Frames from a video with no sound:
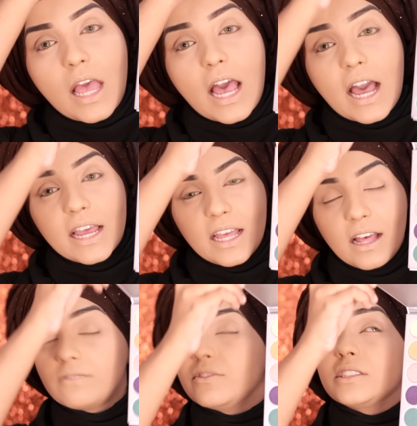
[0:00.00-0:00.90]
I
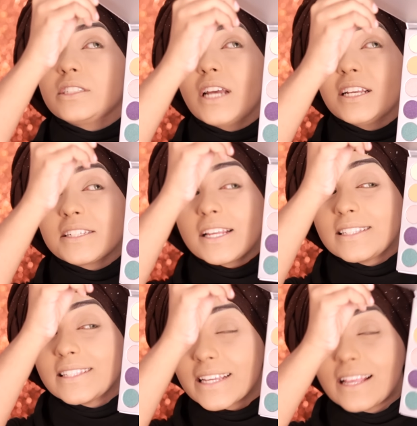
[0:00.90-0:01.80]
have not touched a
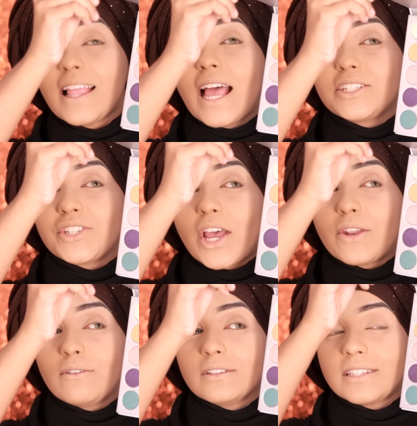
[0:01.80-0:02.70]
single
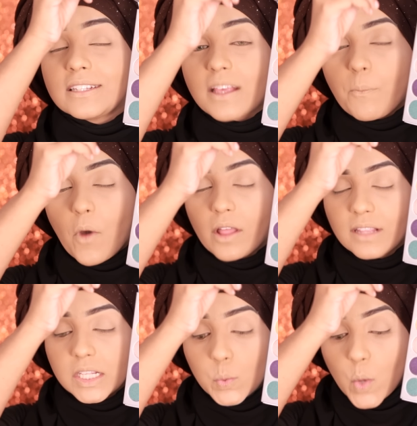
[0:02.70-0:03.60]
eyeshadow since I bought
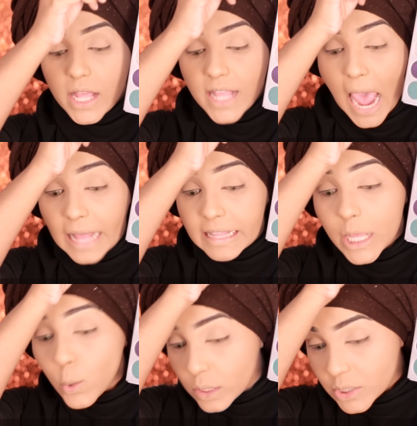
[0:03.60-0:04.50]
this one, and
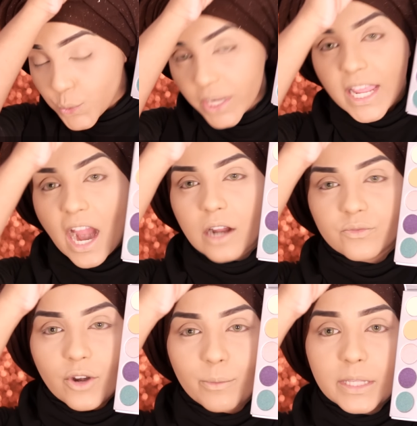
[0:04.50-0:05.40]
it was really
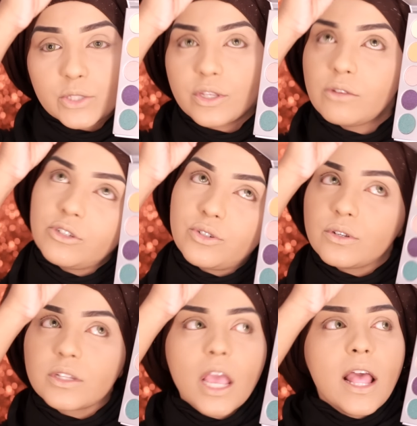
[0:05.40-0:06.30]
hard for me, so you
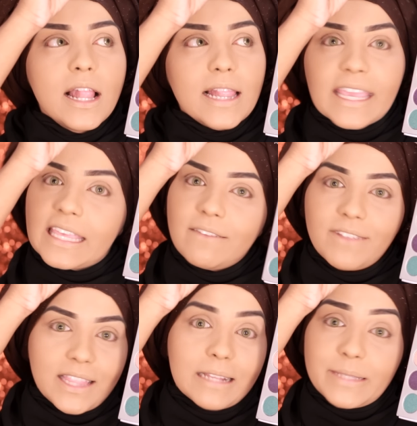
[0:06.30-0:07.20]
should like give
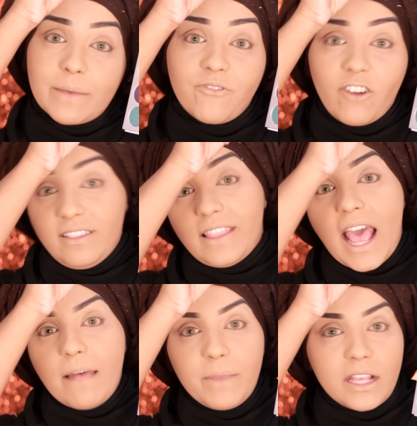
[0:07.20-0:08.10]
a thumbs up for
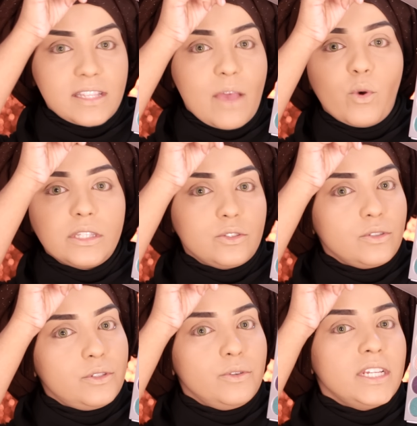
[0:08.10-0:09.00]
that because I wanted
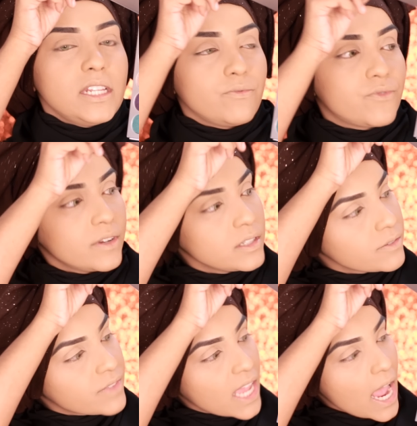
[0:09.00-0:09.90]
to do it in front
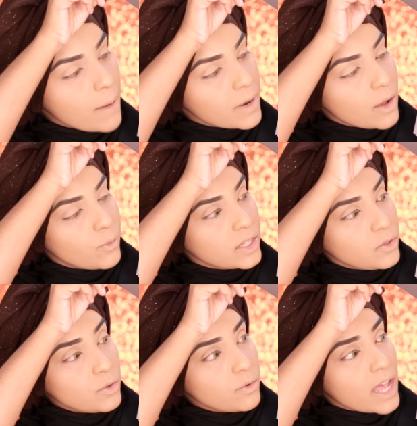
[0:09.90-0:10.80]
of the camera
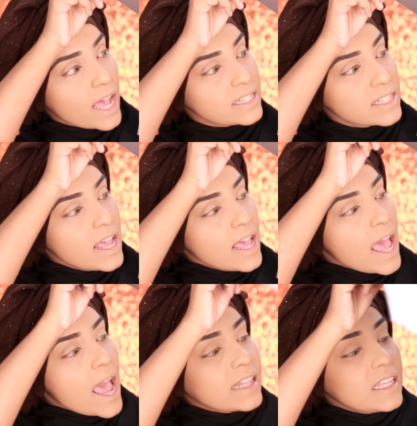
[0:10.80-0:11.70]
with you guys. And